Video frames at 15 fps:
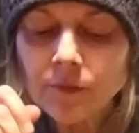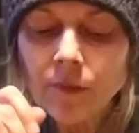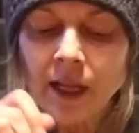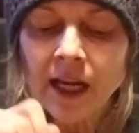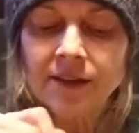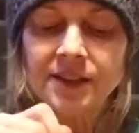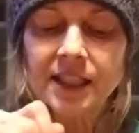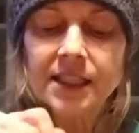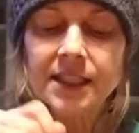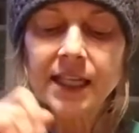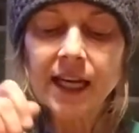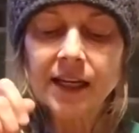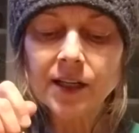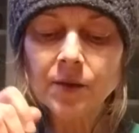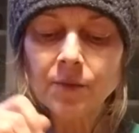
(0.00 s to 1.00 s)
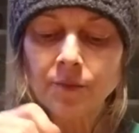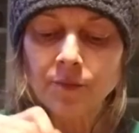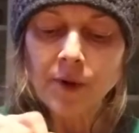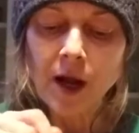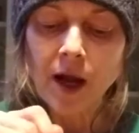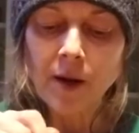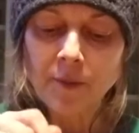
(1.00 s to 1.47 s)
I've since added
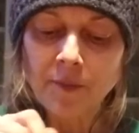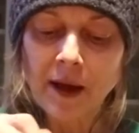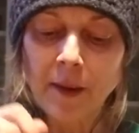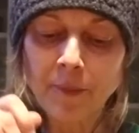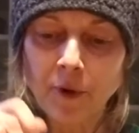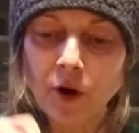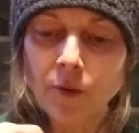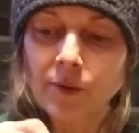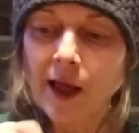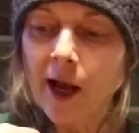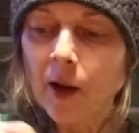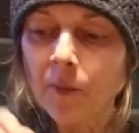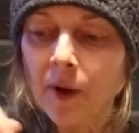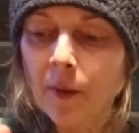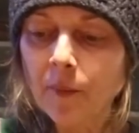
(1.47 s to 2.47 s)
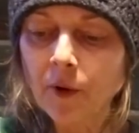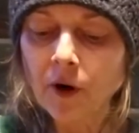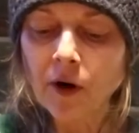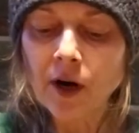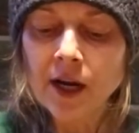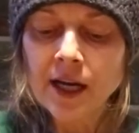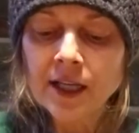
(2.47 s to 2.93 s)
black
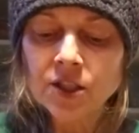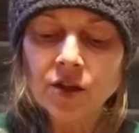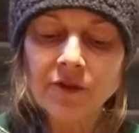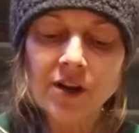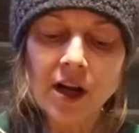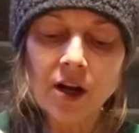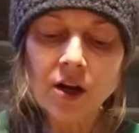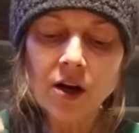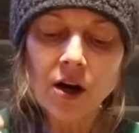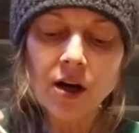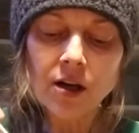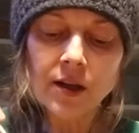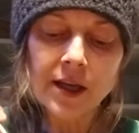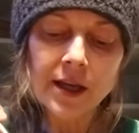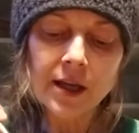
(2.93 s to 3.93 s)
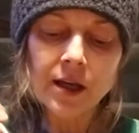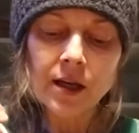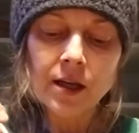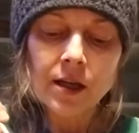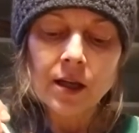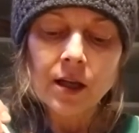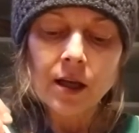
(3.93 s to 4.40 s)
pepper. So I've got garlic,
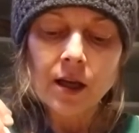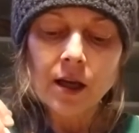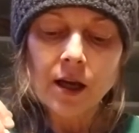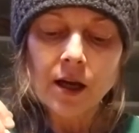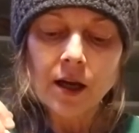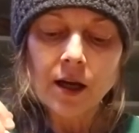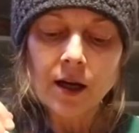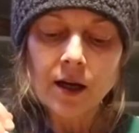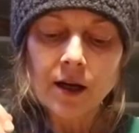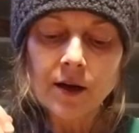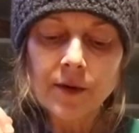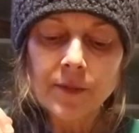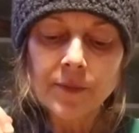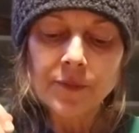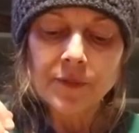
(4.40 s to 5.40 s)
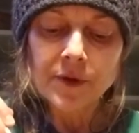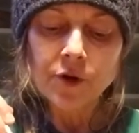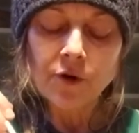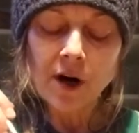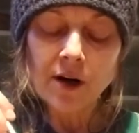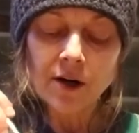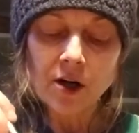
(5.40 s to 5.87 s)

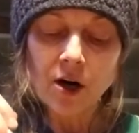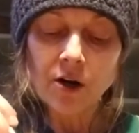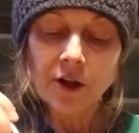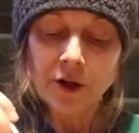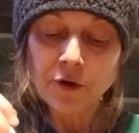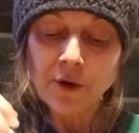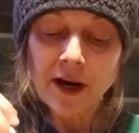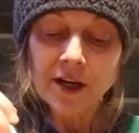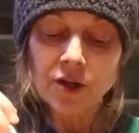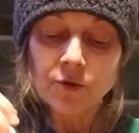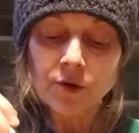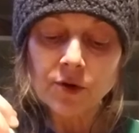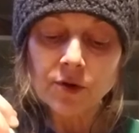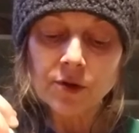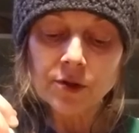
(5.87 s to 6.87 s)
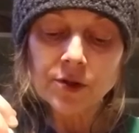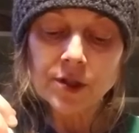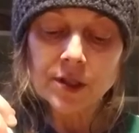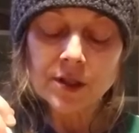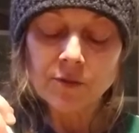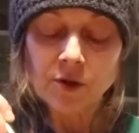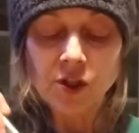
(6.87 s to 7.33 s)
garlic
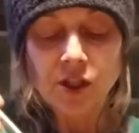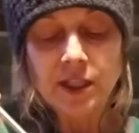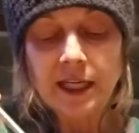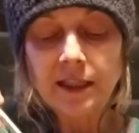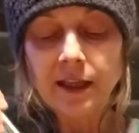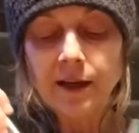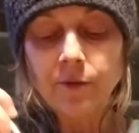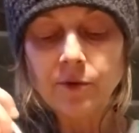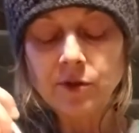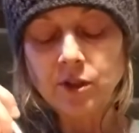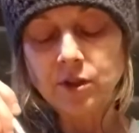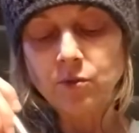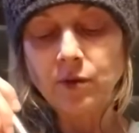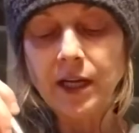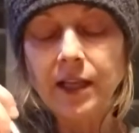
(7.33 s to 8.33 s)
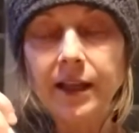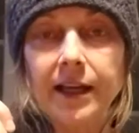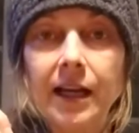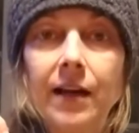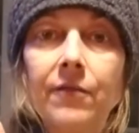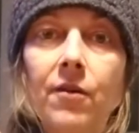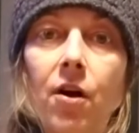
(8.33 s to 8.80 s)
granules, which is what I
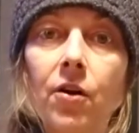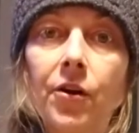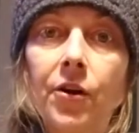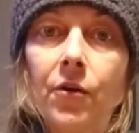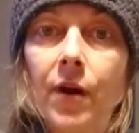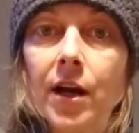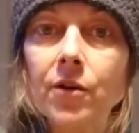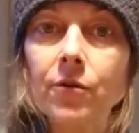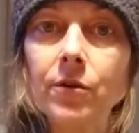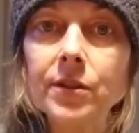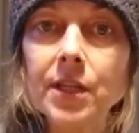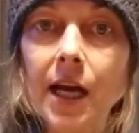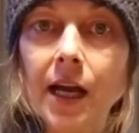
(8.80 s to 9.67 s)
like. I have garlic granules.